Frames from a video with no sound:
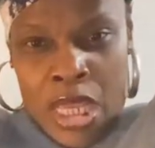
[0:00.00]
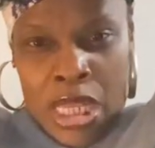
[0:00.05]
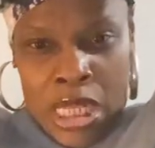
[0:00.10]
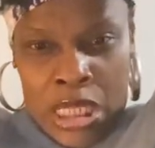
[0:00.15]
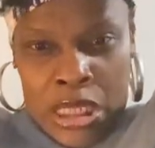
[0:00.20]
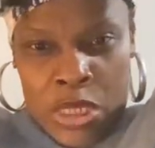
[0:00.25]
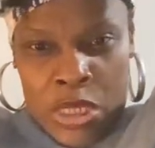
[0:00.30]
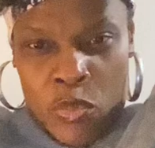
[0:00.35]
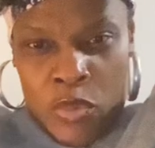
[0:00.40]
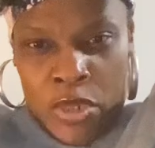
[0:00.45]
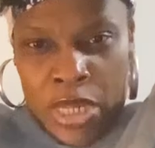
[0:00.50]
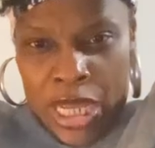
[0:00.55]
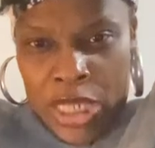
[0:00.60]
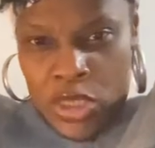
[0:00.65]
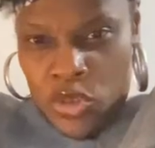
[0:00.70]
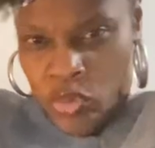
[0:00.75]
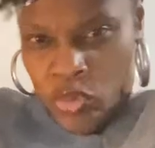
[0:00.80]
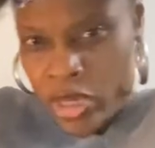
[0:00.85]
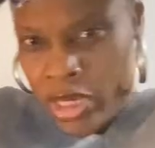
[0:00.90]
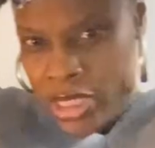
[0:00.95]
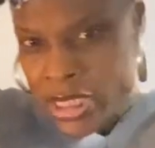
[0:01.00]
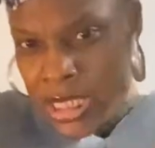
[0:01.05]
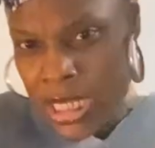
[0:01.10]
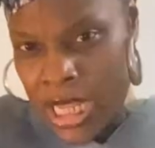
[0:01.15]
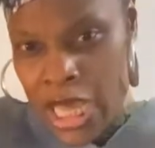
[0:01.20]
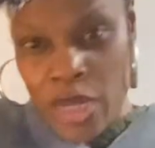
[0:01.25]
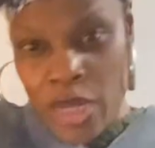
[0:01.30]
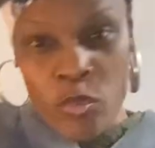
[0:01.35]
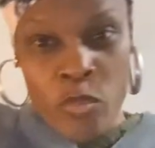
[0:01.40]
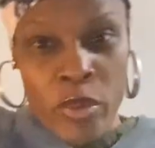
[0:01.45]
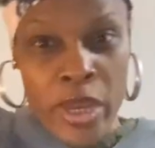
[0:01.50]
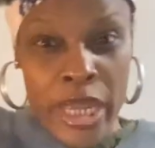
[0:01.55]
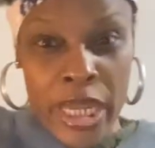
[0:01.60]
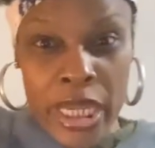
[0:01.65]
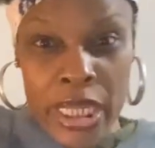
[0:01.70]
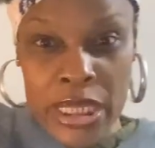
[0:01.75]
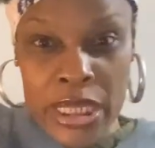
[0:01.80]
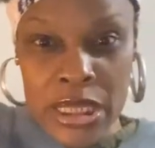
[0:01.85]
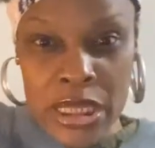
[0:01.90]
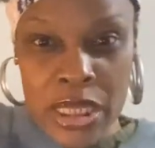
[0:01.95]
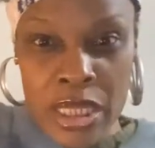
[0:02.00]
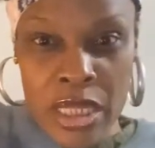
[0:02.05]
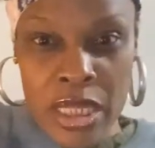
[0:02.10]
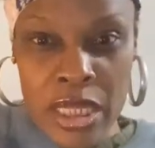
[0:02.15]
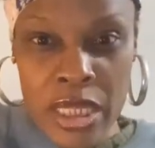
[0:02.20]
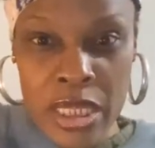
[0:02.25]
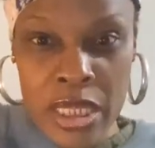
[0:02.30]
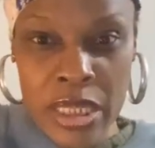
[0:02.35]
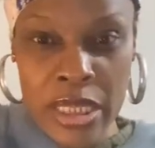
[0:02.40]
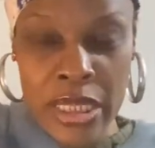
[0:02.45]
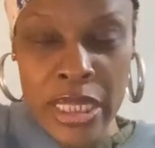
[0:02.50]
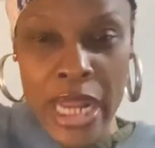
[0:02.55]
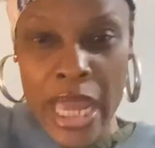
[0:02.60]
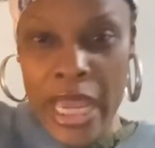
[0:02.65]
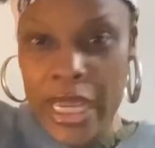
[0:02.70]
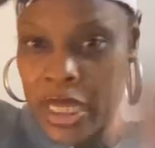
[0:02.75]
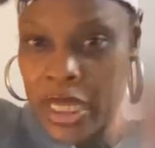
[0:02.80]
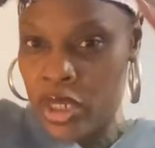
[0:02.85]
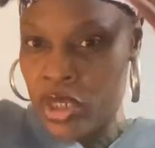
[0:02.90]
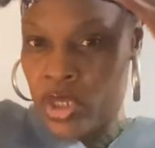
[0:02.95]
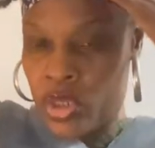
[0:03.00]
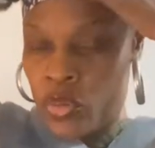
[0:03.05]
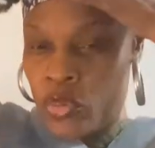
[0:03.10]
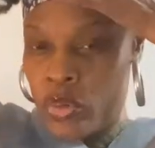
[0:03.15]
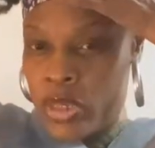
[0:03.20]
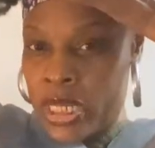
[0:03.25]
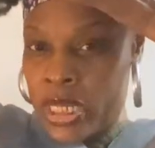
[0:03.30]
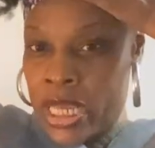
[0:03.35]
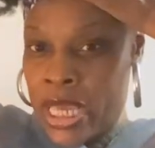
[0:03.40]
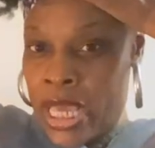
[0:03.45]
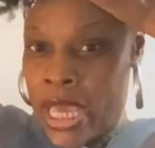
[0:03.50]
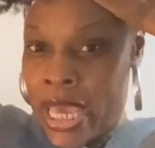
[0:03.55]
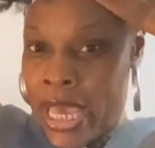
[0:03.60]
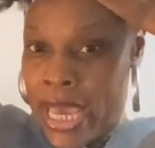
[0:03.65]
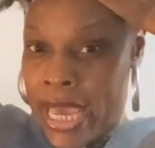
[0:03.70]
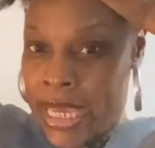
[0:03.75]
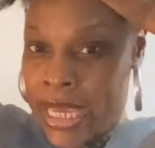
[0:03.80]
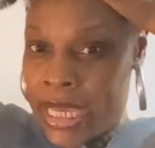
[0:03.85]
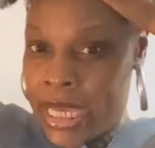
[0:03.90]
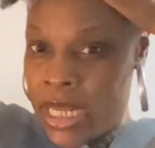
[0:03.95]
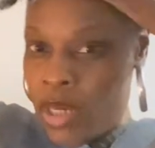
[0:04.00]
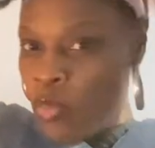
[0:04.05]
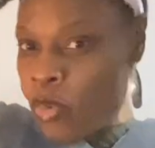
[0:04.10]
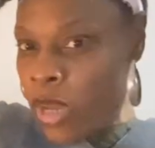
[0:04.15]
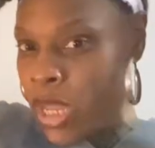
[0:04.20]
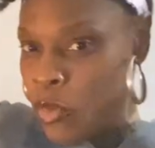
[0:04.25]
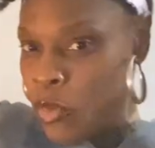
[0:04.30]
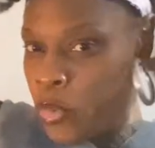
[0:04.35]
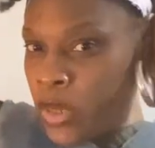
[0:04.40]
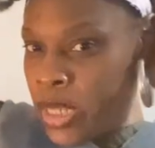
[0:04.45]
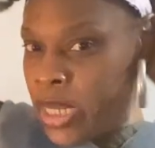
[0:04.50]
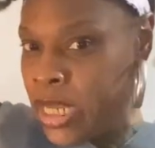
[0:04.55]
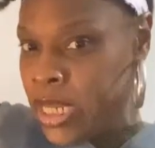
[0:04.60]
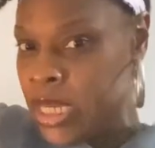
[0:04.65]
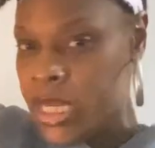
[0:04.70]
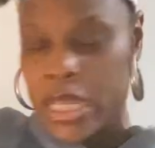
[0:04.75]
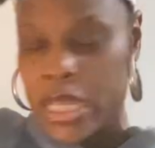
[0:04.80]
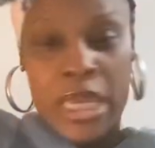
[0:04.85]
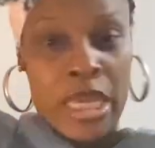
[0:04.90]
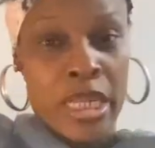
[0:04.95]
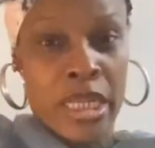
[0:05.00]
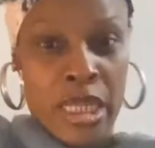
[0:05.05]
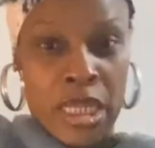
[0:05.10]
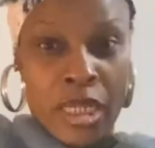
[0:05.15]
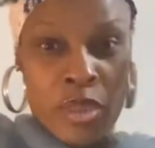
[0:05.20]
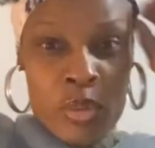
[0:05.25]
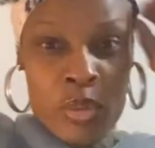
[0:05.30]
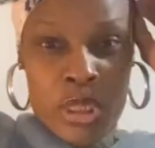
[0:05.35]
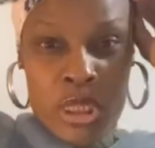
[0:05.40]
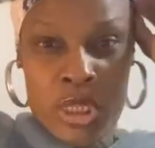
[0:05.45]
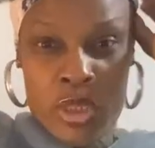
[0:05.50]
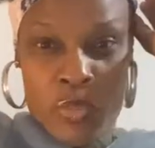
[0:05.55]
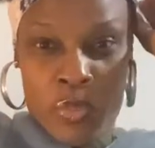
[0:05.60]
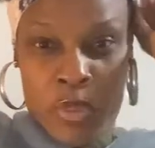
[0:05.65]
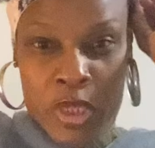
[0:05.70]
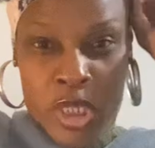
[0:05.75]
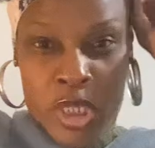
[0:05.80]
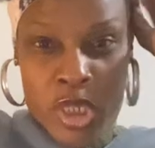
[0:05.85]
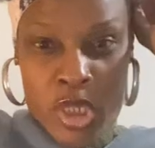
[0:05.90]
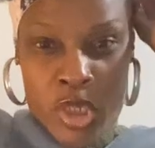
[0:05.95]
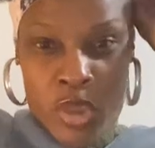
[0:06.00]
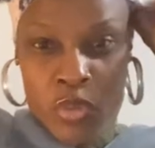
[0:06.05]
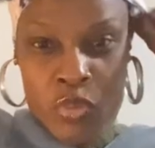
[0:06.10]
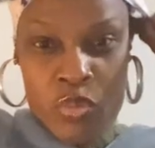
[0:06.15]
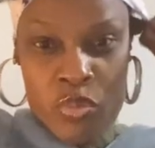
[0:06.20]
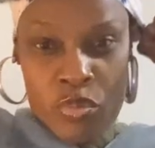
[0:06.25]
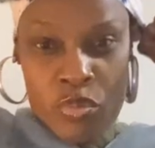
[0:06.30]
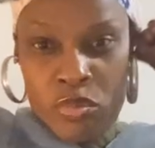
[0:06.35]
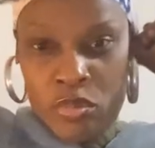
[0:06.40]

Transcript: So with natural hair, it's a lot of ways that I can do it and get away with it and it'll still be cute